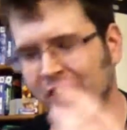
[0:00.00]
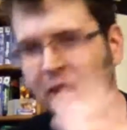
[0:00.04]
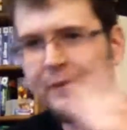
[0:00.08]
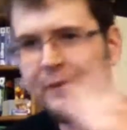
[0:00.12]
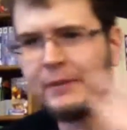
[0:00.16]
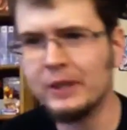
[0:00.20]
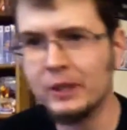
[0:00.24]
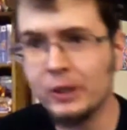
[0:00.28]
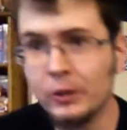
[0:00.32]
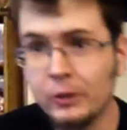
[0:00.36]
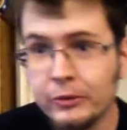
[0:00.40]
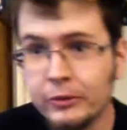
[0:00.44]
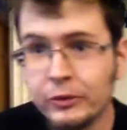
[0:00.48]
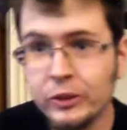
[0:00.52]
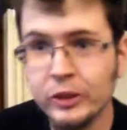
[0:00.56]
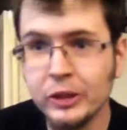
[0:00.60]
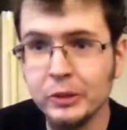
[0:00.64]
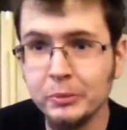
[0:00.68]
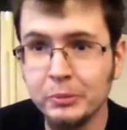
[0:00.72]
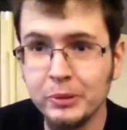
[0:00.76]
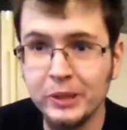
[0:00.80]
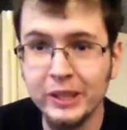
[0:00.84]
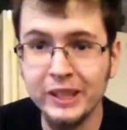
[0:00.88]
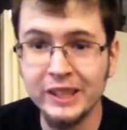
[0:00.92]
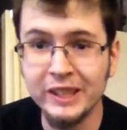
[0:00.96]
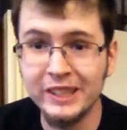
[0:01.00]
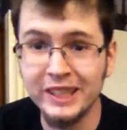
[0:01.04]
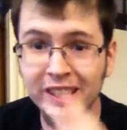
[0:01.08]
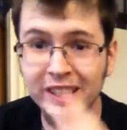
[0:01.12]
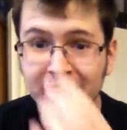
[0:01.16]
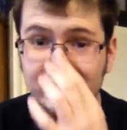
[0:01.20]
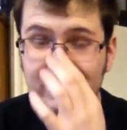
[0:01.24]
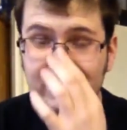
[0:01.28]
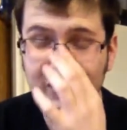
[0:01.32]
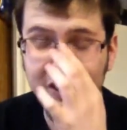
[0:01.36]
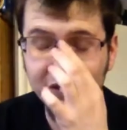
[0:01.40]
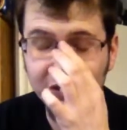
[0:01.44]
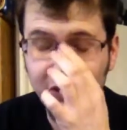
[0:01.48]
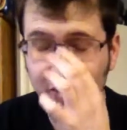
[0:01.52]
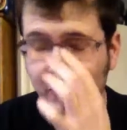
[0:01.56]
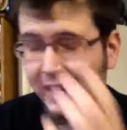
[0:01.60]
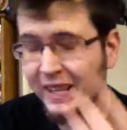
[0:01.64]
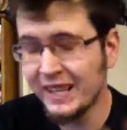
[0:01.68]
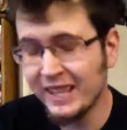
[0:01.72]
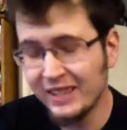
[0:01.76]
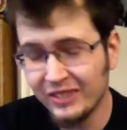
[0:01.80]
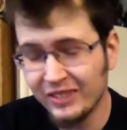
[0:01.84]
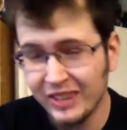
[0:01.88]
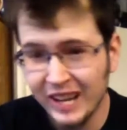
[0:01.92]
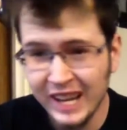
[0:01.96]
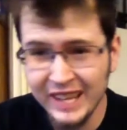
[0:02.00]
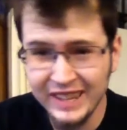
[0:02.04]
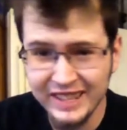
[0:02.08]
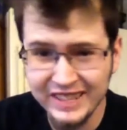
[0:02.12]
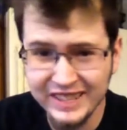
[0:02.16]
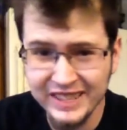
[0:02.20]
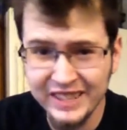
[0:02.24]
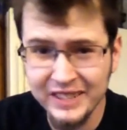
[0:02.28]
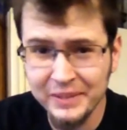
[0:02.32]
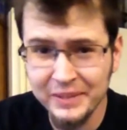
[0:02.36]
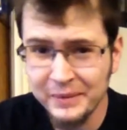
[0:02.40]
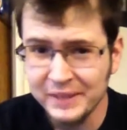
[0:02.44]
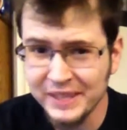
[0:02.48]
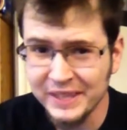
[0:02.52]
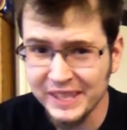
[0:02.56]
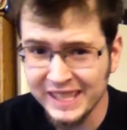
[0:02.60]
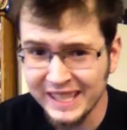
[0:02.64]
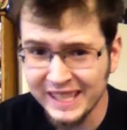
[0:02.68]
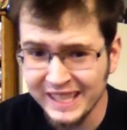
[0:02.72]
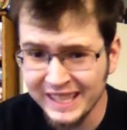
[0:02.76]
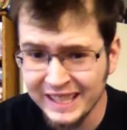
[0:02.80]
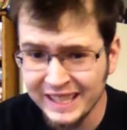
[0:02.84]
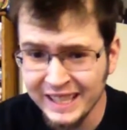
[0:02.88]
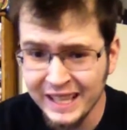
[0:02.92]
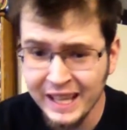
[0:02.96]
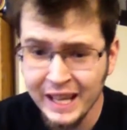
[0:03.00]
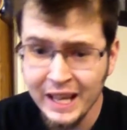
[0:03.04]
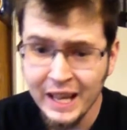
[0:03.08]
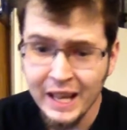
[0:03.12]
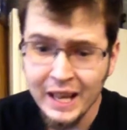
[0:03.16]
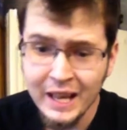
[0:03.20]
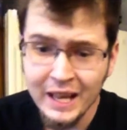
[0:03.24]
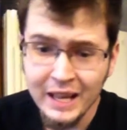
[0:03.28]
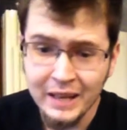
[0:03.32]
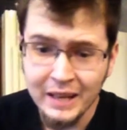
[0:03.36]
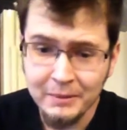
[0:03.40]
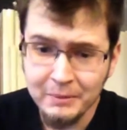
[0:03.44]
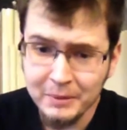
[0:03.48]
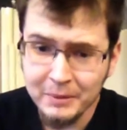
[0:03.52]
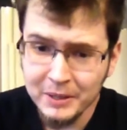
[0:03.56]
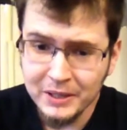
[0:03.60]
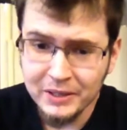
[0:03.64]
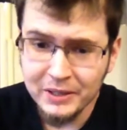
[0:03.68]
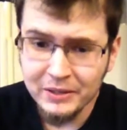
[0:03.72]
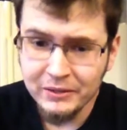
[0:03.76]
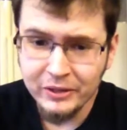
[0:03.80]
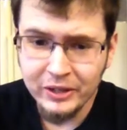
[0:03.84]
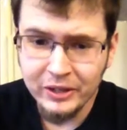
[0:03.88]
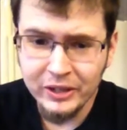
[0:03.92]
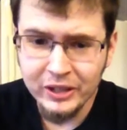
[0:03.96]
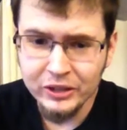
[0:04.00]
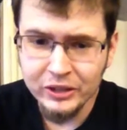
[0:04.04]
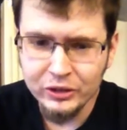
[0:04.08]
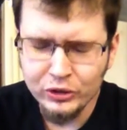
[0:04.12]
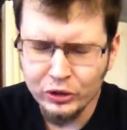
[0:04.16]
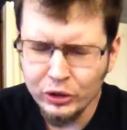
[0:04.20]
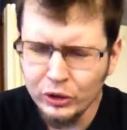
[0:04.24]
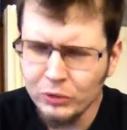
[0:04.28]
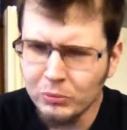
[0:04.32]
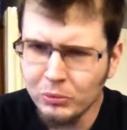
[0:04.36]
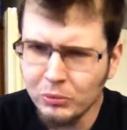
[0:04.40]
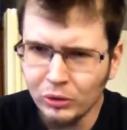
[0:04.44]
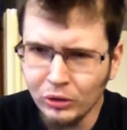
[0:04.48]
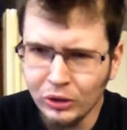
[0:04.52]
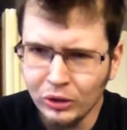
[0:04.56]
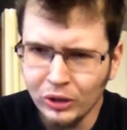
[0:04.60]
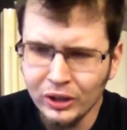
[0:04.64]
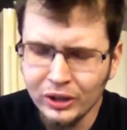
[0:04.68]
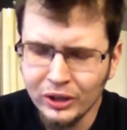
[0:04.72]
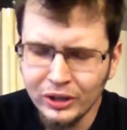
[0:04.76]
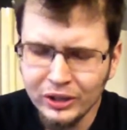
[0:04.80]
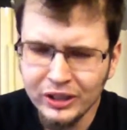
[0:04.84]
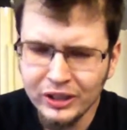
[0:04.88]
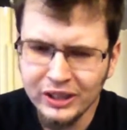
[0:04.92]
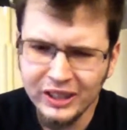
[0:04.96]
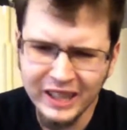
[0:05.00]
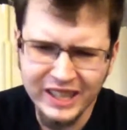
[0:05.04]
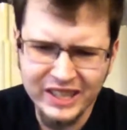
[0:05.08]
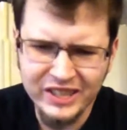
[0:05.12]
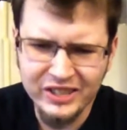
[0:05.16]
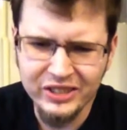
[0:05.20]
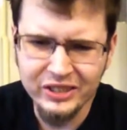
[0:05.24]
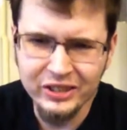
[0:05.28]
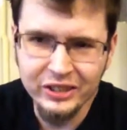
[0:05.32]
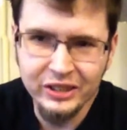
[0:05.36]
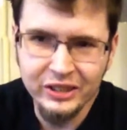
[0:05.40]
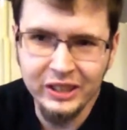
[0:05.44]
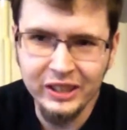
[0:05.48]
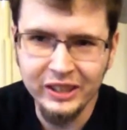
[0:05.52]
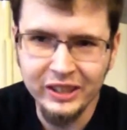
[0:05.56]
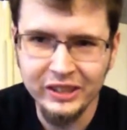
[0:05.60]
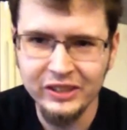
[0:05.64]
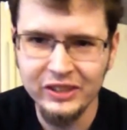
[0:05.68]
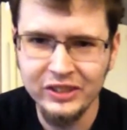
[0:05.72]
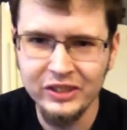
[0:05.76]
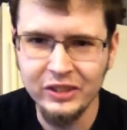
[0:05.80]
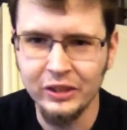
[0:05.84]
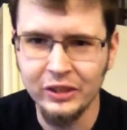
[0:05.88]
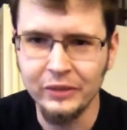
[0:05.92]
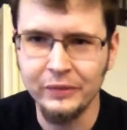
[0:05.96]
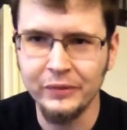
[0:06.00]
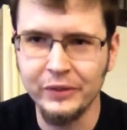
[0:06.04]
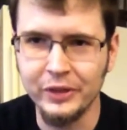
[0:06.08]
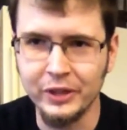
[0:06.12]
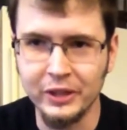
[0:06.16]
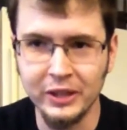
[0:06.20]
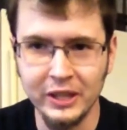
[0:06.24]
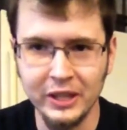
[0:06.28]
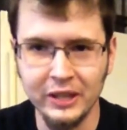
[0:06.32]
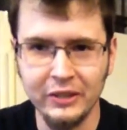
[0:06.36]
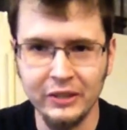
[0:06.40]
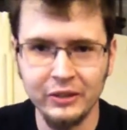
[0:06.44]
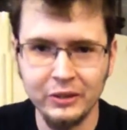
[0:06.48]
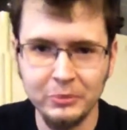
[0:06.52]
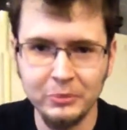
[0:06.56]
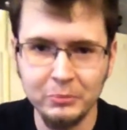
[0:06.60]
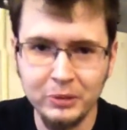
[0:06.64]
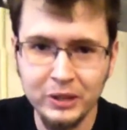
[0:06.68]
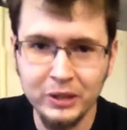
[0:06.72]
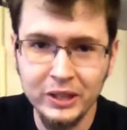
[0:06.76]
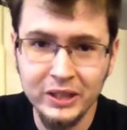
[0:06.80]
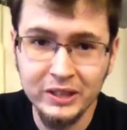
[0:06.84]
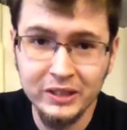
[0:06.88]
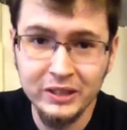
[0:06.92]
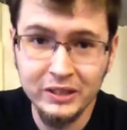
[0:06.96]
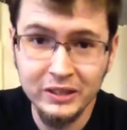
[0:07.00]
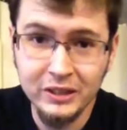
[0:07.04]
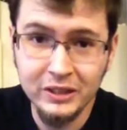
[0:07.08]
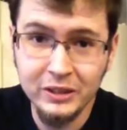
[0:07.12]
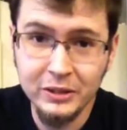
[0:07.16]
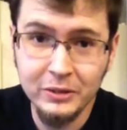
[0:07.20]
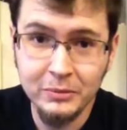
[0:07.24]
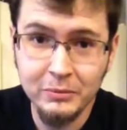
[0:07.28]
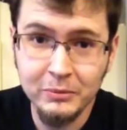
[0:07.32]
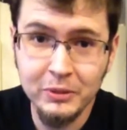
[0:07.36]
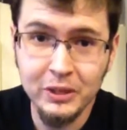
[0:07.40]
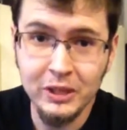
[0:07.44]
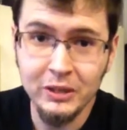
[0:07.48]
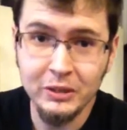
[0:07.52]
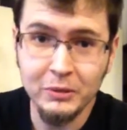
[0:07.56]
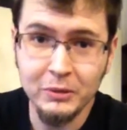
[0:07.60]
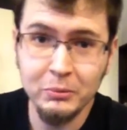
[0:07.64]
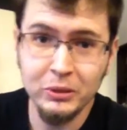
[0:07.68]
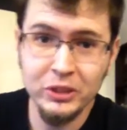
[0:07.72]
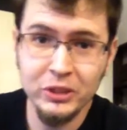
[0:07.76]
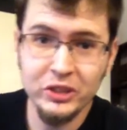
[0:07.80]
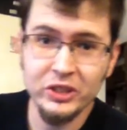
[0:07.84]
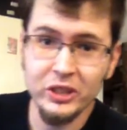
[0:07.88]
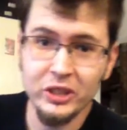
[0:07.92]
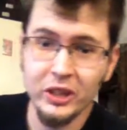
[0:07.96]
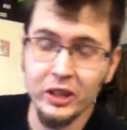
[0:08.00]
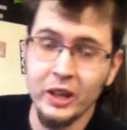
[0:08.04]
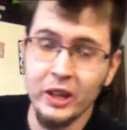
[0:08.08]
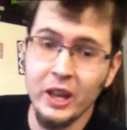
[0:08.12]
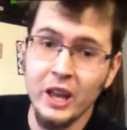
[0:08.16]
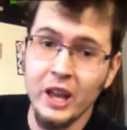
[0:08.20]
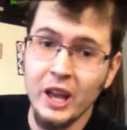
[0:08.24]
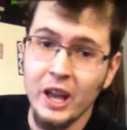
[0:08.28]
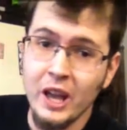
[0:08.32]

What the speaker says: I've been going for a complete collection, even though I never had the system as a kid. But it's a very doable collection to collect, to get completion on.